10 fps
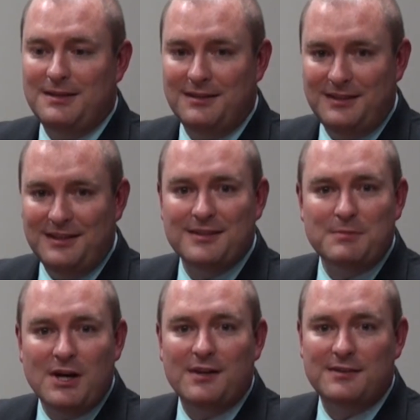ends
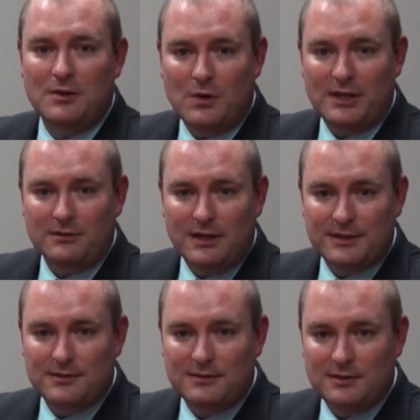up costing quite a
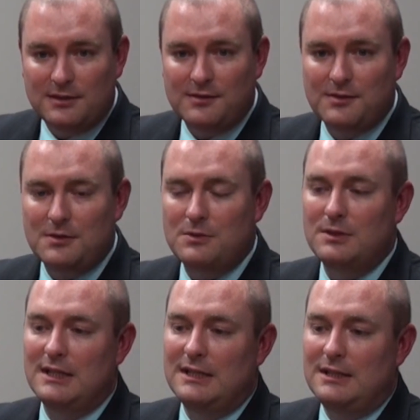lot. And
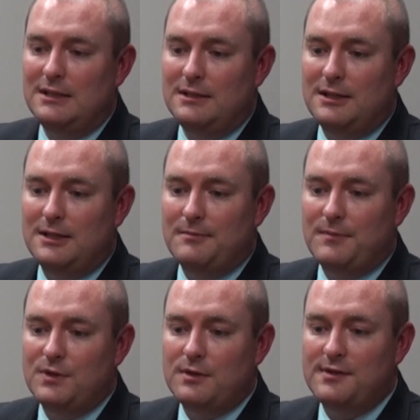so
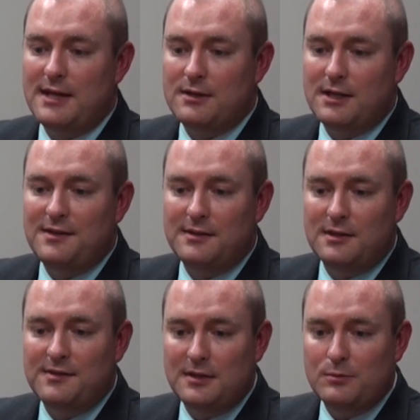standardizing
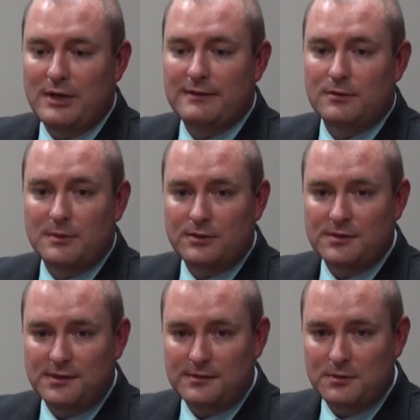on a single platform
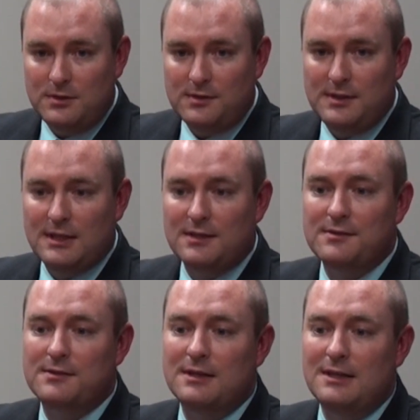under Cisco
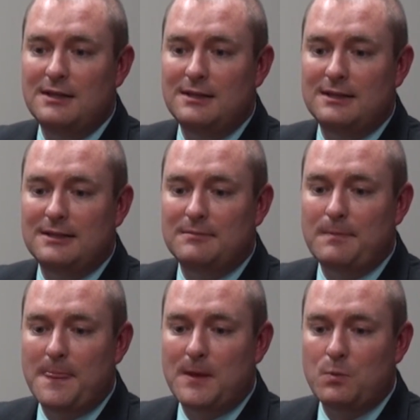UCS
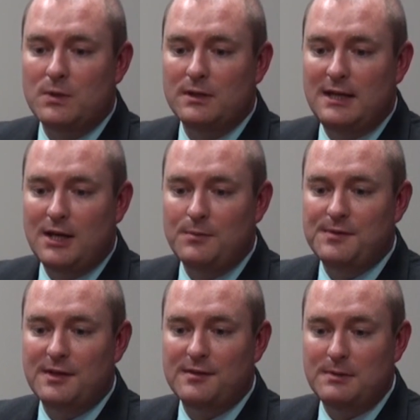really
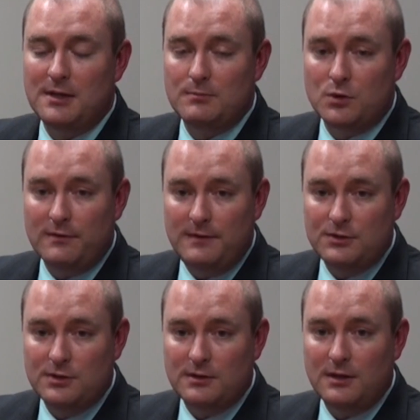helps us become more
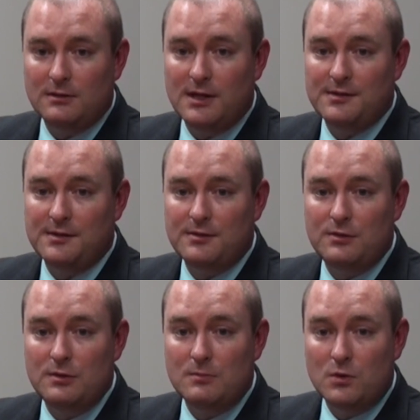efficient. It allows us
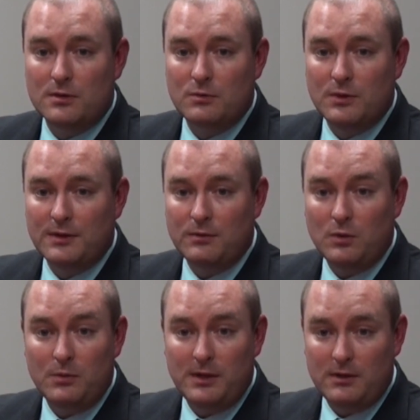to do more with
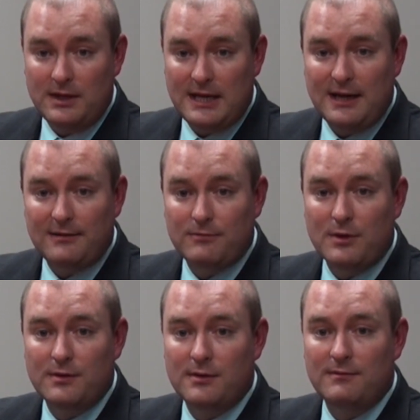what we already have
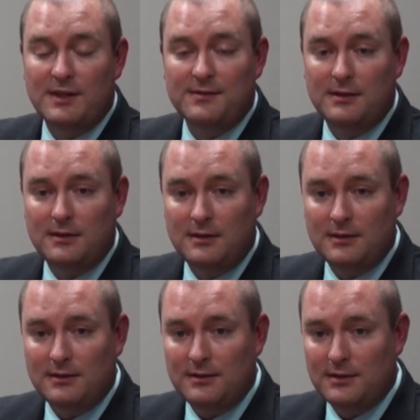rather than investing
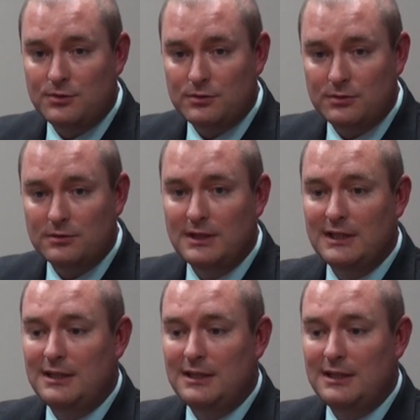in additional